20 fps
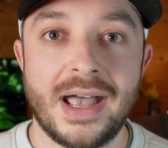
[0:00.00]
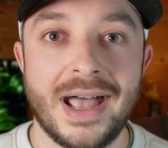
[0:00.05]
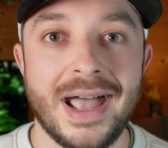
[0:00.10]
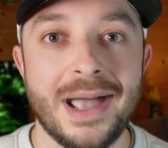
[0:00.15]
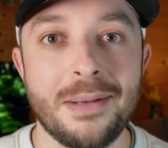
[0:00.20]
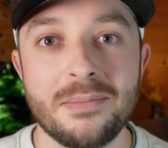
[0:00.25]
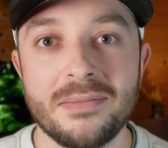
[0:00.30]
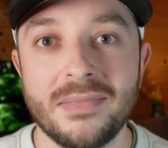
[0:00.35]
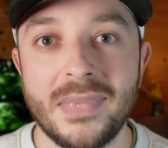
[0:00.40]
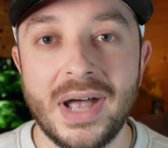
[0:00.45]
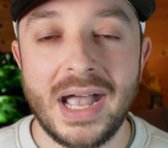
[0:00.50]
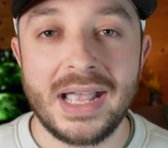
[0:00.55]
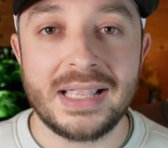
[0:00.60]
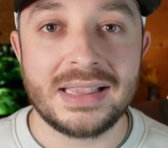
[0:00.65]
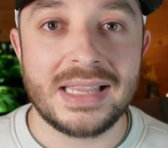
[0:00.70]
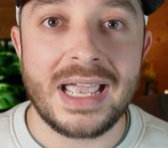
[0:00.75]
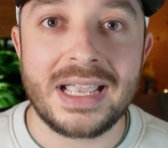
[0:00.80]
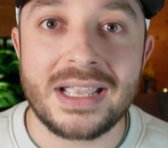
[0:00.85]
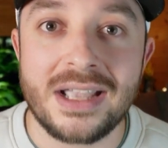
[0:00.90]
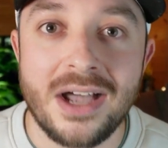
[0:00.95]
I
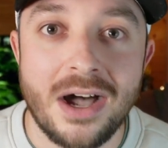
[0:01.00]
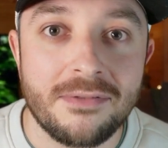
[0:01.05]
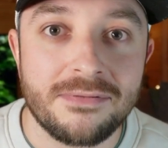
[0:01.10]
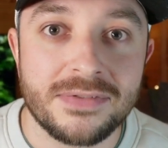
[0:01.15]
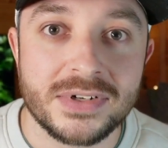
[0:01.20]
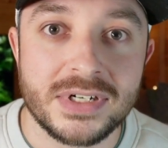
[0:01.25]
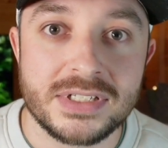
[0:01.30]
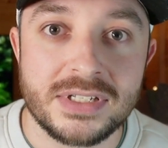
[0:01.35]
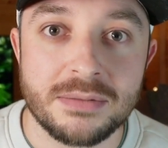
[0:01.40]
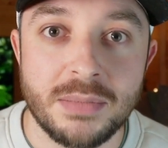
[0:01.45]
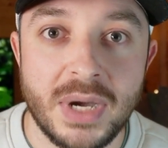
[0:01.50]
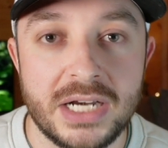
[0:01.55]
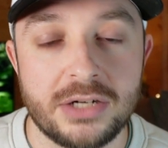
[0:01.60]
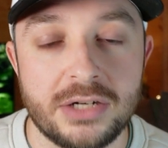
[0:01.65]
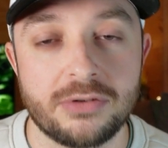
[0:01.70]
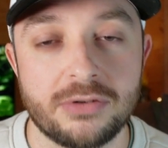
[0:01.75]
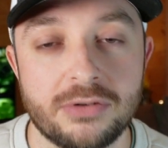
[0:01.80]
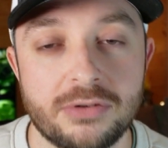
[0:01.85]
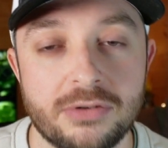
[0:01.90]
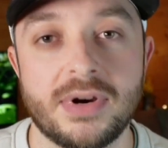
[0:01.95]
lack confidence in my
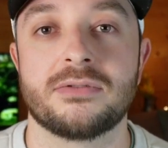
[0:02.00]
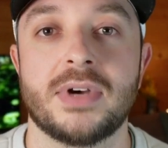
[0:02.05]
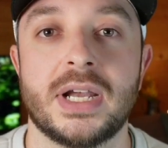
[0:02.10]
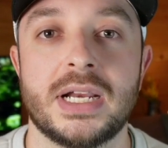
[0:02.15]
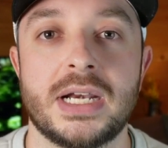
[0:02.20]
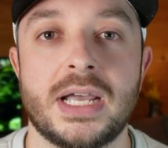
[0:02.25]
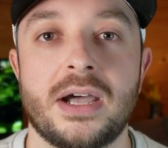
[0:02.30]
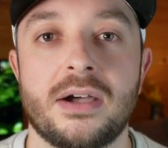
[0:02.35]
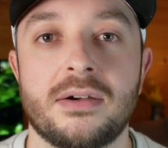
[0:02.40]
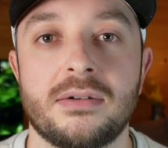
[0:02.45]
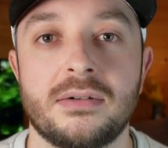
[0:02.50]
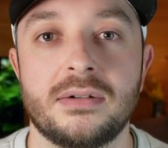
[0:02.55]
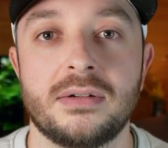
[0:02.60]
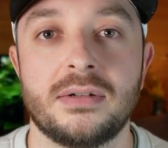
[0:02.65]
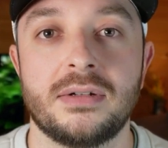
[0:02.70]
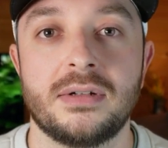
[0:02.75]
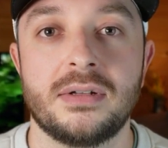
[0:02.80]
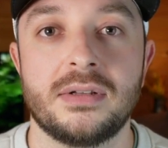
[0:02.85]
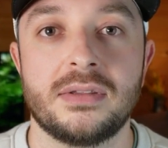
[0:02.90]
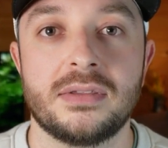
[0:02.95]
direction right now.
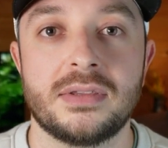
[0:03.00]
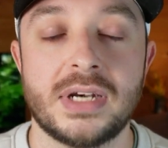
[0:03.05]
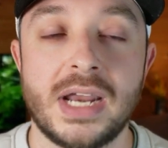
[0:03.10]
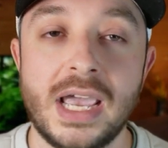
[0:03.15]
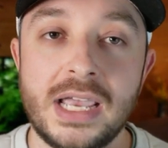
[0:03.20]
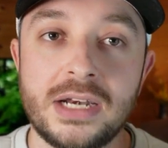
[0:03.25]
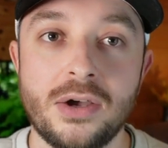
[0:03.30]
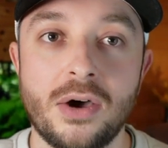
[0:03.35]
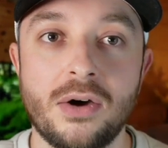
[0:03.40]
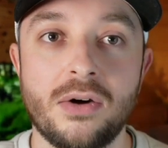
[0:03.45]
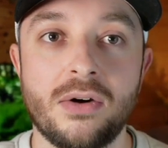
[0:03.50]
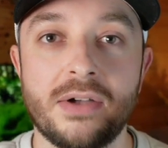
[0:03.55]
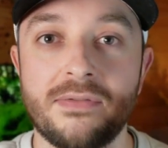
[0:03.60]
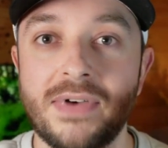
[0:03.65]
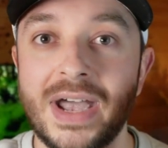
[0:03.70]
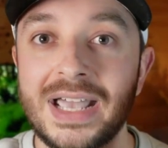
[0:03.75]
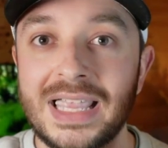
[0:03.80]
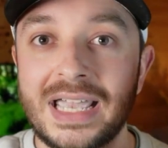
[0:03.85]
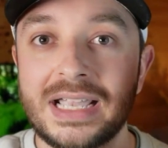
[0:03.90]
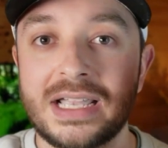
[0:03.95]
Then I know
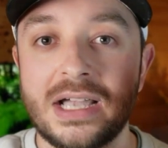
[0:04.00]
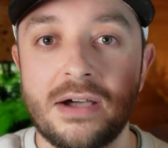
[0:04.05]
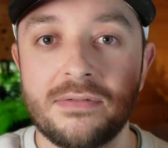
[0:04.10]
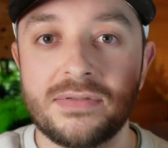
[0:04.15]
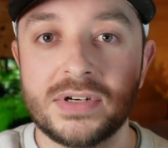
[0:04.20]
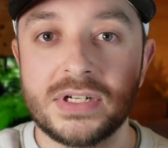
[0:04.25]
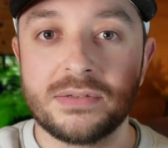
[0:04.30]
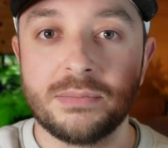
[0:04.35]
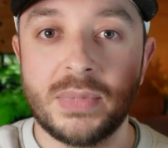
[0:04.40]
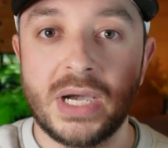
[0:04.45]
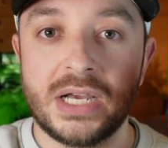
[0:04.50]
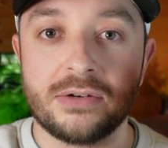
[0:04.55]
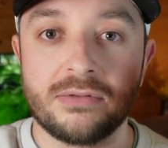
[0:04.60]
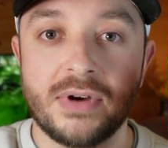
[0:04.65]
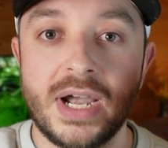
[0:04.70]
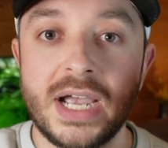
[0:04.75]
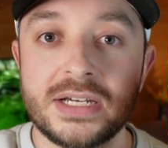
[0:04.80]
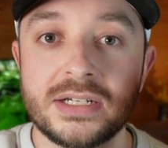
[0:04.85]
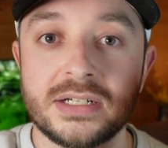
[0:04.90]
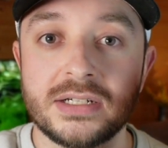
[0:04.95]
if I lack confidence in my
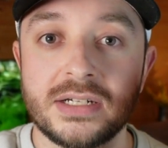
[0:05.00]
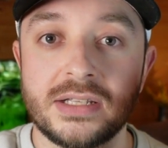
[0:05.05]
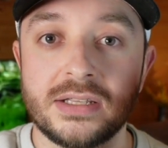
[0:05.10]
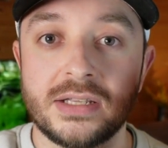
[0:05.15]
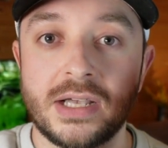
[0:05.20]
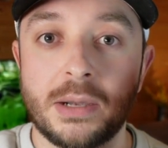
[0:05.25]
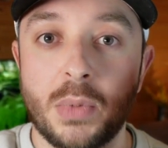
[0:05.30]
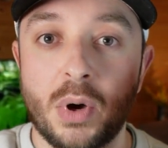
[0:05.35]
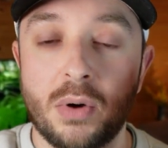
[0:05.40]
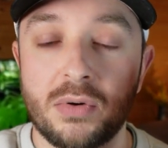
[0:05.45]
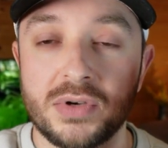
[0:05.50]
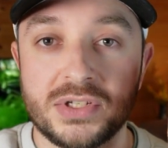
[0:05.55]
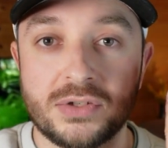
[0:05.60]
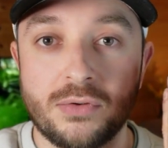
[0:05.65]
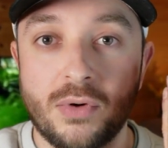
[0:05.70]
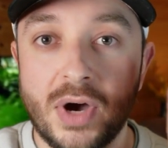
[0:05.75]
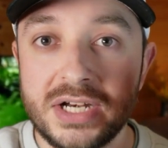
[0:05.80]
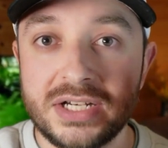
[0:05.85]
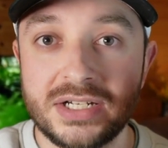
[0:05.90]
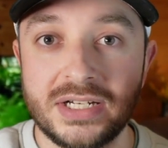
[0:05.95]
direction and I'm
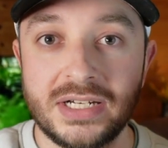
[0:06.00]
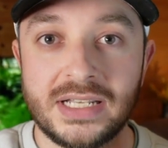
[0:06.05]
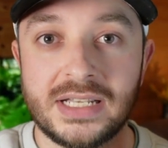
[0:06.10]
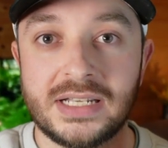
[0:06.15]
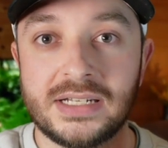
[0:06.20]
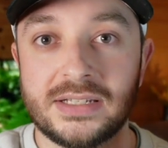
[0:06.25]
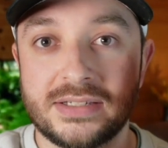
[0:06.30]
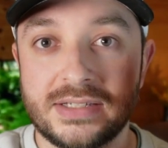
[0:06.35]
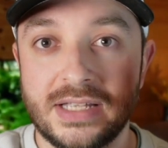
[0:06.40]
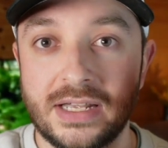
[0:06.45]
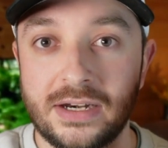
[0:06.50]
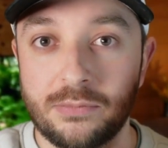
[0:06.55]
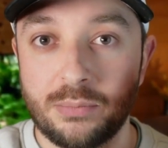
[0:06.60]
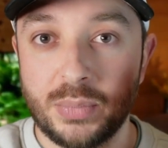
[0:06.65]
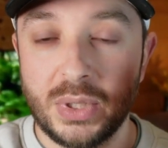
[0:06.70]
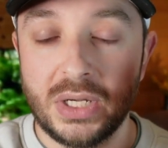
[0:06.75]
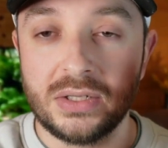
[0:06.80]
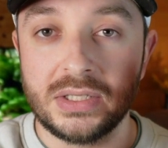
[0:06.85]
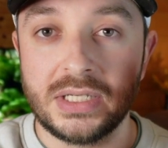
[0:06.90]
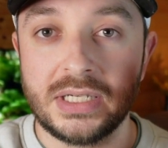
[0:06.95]
always questioning it instead
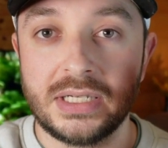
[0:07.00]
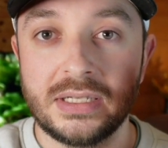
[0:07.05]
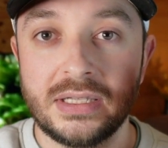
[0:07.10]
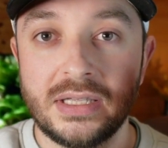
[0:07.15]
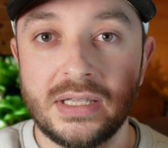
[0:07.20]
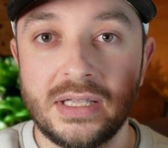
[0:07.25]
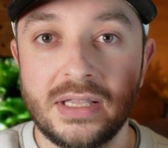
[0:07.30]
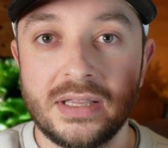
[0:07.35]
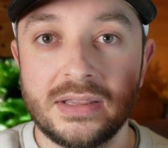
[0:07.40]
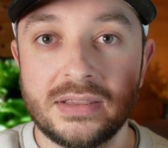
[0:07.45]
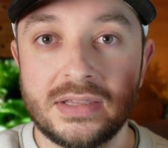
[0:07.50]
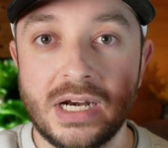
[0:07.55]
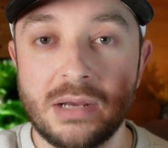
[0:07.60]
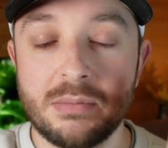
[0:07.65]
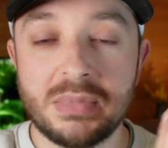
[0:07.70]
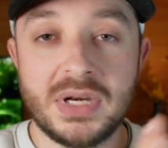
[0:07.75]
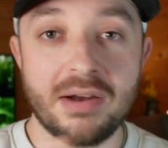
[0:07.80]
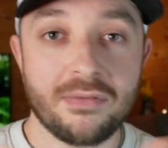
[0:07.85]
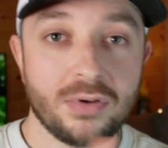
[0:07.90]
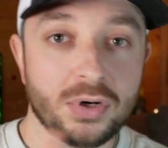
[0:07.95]
of building,
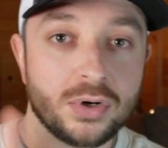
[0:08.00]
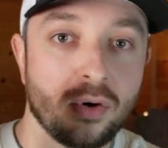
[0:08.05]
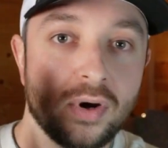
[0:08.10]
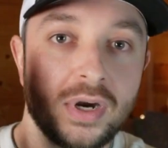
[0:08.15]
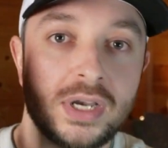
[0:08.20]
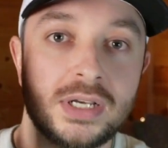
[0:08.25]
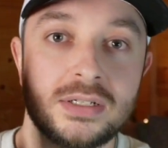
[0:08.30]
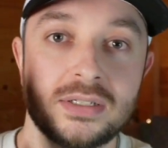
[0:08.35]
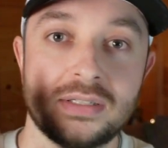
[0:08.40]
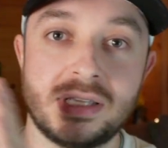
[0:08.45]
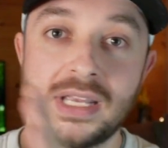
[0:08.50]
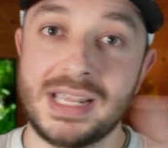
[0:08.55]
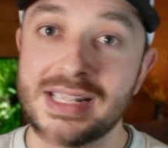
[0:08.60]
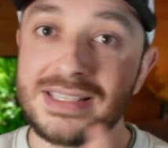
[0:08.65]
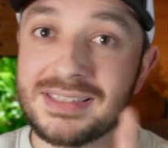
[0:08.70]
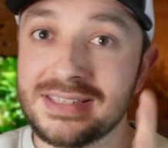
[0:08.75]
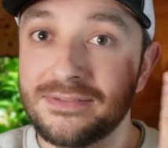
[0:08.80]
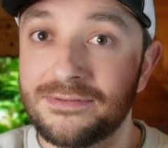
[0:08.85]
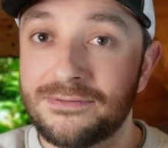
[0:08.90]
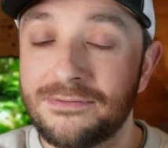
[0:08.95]
then then
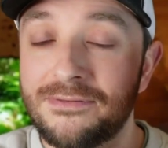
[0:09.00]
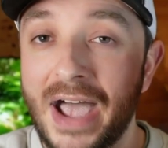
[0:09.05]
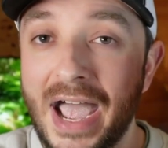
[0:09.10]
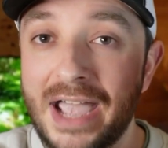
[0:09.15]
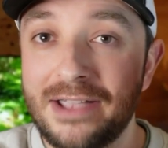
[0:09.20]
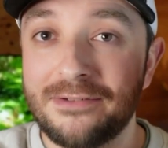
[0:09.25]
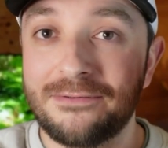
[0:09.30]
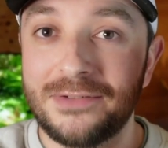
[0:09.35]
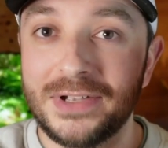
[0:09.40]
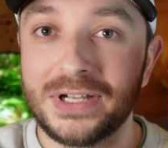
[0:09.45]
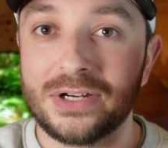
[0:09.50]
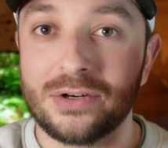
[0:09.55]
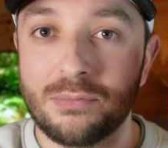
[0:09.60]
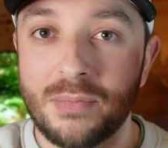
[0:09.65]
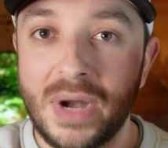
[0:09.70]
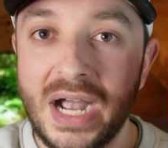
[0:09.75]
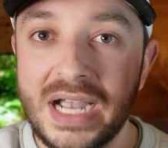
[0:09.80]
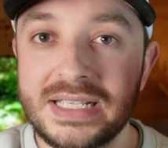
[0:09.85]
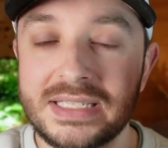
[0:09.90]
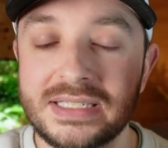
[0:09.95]
that's a 5-figure
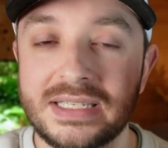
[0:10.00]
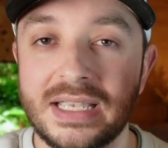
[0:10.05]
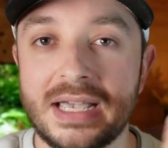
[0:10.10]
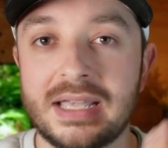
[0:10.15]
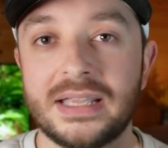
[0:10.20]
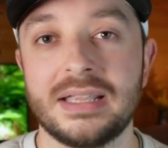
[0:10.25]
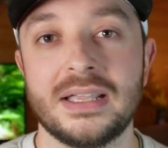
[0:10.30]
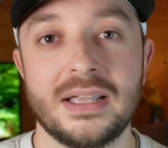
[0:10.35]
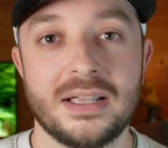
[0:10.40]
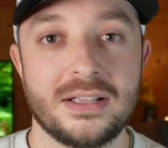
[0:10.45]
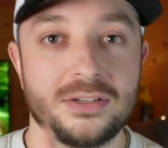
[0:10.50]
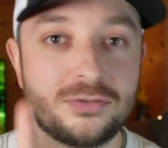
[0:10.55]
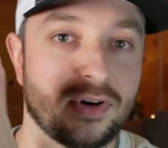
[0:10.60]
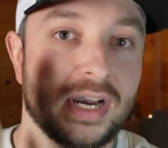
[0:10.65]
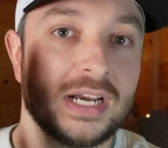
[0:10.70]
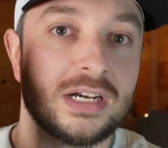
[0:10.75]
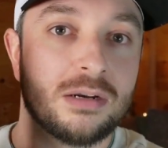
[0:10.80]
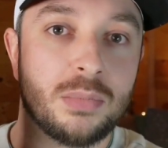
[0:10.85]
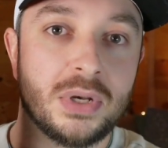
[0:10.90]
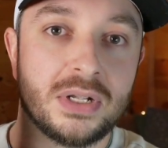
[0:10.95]
mindset
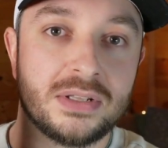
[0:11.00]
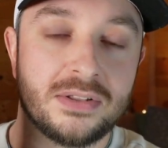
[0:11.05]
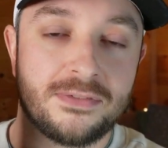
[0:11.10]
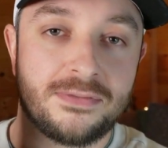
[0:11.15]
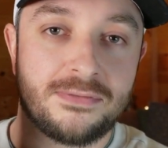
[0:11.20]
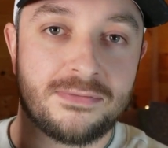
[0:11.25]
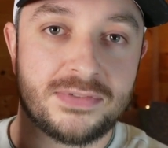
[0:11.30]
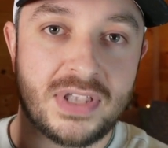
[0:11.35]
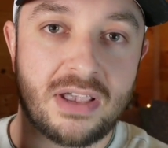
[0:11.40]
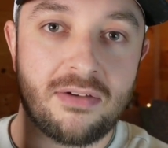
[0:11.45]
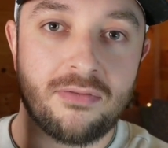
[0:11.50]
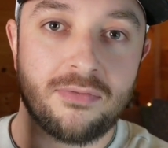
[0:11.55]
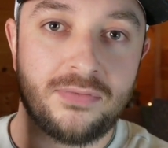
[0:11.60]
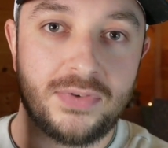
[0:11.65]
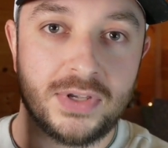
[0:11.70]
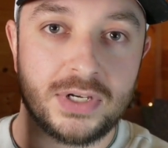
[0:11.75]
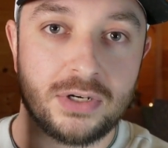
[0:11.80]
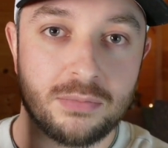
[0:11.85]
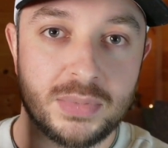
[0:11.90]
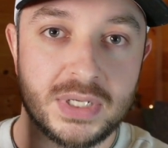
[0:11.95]
trying to build a
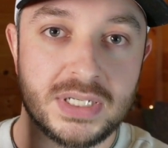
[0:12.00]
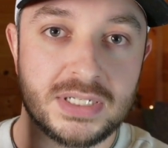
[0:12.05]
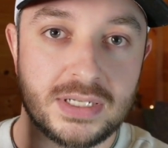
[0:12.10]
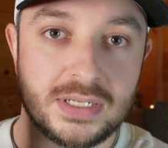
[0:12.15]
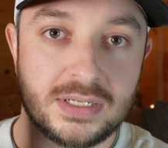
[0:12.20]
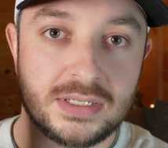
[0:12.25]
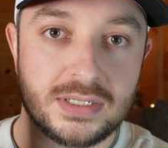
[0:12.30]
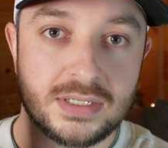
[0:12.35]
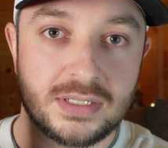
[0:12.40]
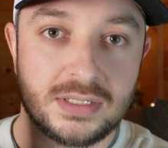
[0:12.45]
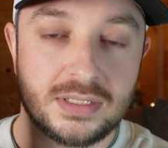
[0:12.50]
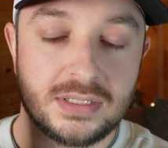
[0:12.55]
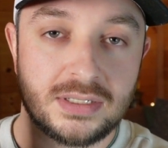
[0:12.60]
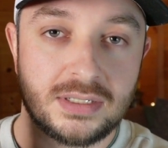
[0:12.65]
7-figure business.